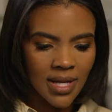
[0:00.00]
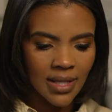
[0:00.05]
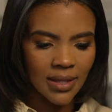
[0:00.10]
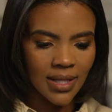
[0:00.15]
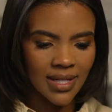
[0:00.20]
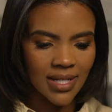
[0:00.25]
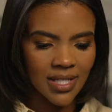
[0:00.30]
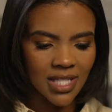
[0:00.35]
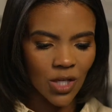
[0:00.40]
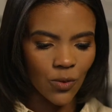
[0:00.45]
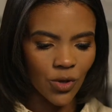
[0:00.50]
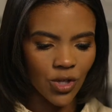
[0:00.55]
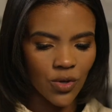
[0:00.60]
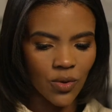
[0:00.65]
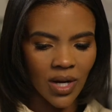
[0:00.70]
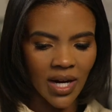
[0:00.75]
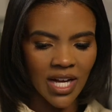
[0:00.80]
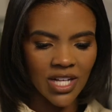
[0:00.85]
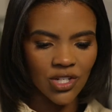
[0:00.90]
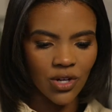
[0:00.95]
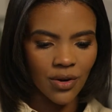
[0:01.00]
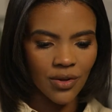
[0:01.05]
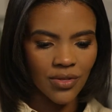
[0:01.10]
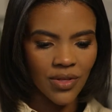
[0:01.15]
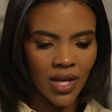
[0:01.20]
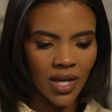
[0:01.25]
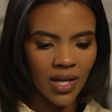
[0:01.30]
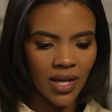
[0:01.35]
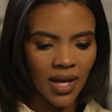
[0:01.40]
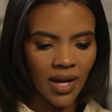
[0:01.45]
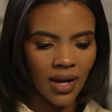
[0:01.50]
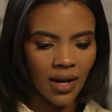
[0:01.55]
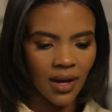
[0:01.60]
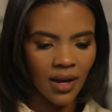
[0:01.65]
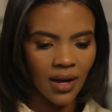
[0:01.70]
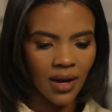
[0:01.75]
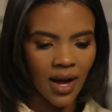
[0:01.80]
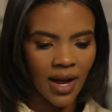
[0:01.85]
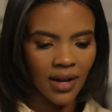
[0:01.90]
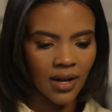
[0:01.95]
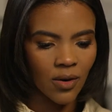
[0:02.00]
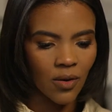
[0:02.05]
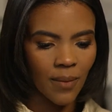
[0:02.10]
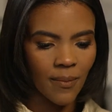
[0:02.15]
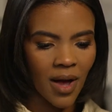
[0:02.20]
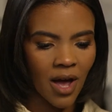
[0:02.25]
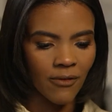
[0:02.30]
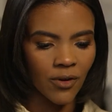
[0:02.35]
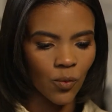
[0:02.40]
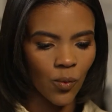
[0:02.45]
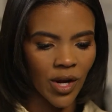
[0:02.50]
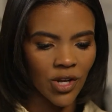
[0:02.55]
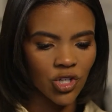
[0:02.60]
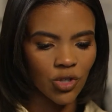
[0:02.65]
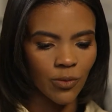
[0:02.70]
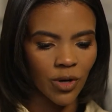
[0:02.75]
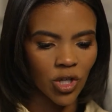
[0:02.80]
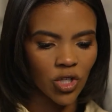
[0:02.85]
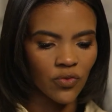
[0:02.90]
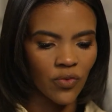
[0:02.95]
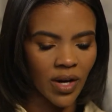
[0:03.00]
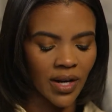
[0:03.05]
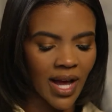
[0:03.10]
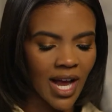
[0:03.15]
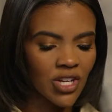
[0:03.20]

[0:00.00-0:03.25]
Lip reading: Let's see what you guys are thinking. I know I'm having way too much fun.